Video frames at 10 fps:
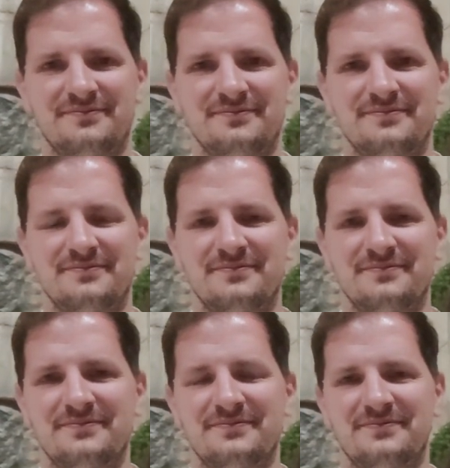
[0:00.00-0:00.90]

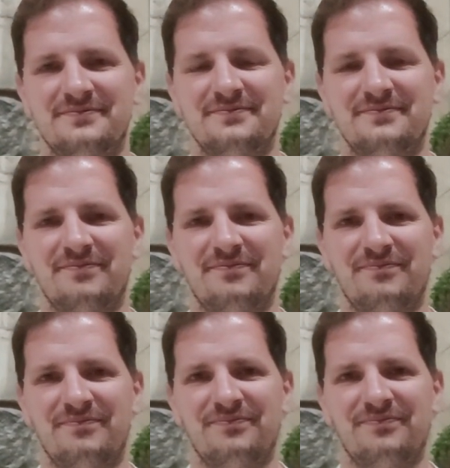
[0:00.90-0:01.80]

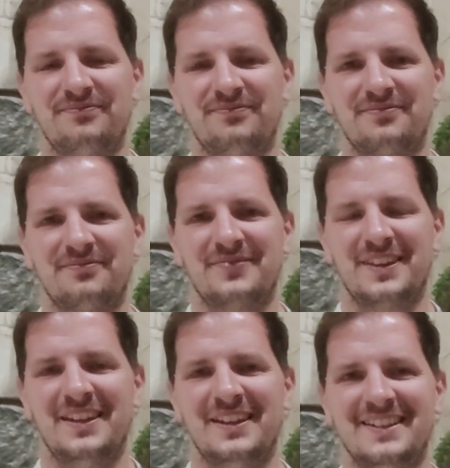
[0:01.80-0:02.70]

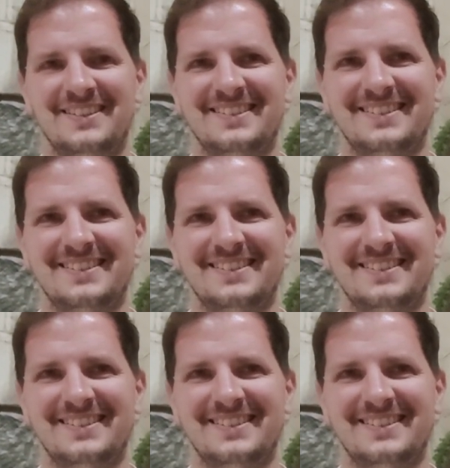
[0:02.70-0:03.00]
(not speaking)